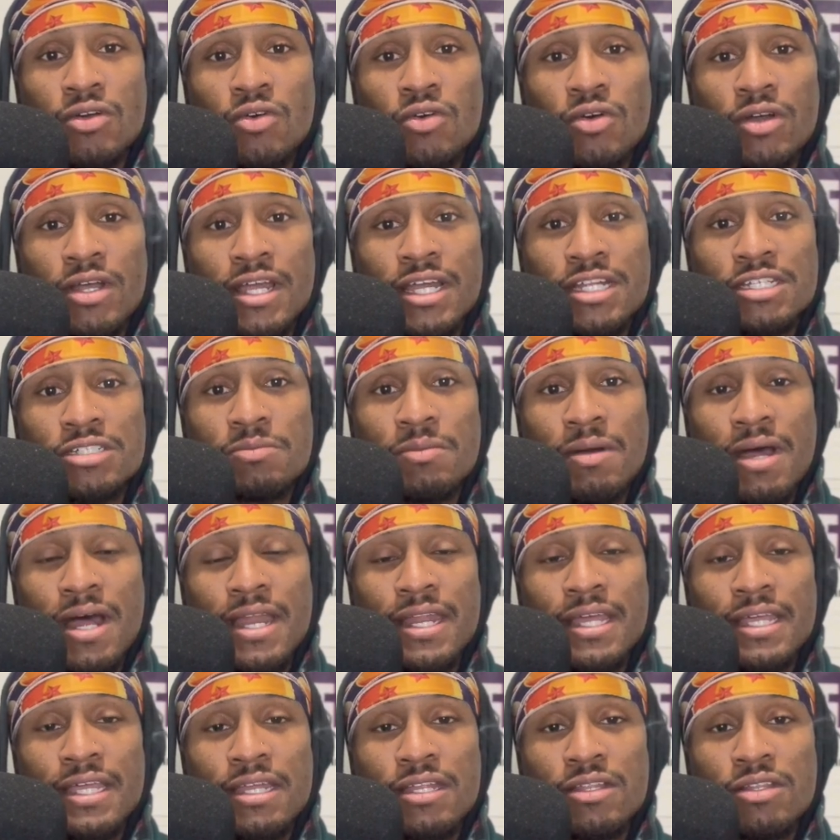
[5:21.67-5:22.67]
or
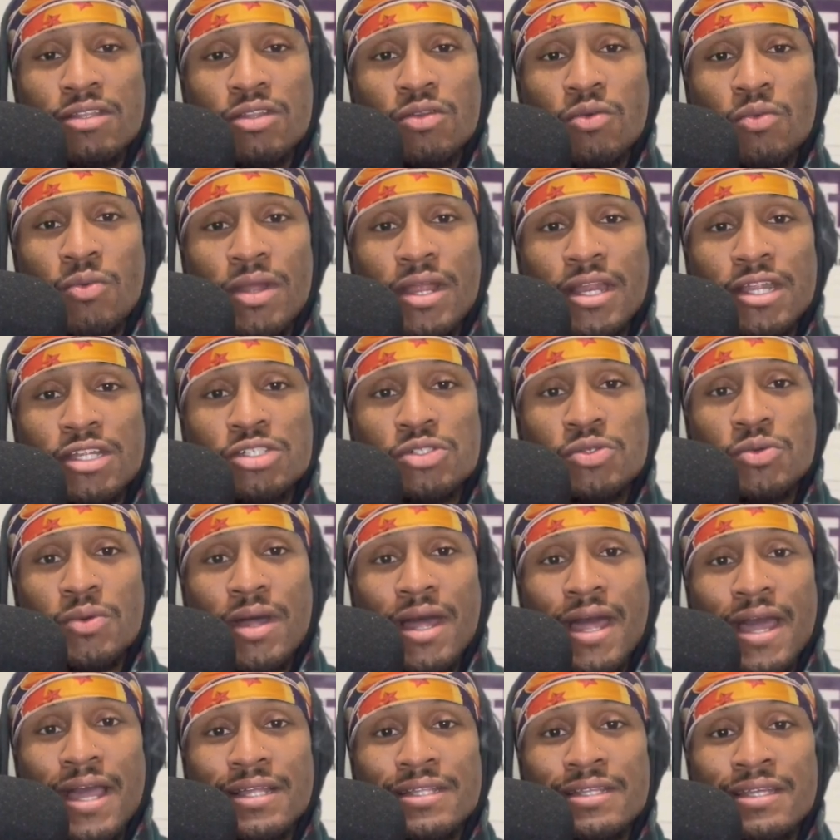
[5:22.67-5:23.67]
hegemonic in the way that you
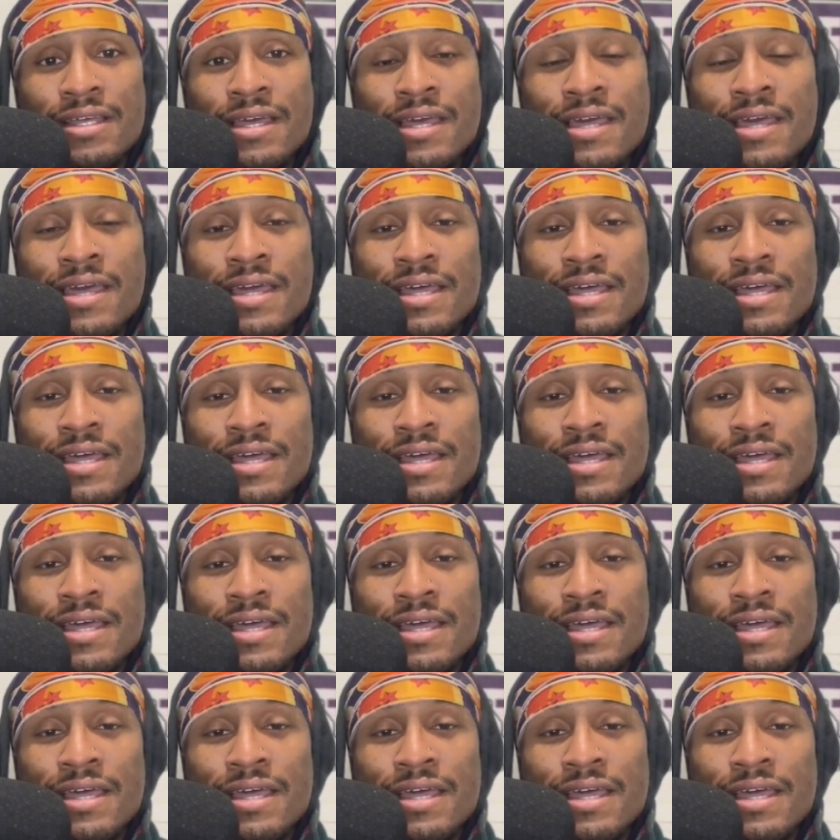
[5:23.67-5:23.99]
act,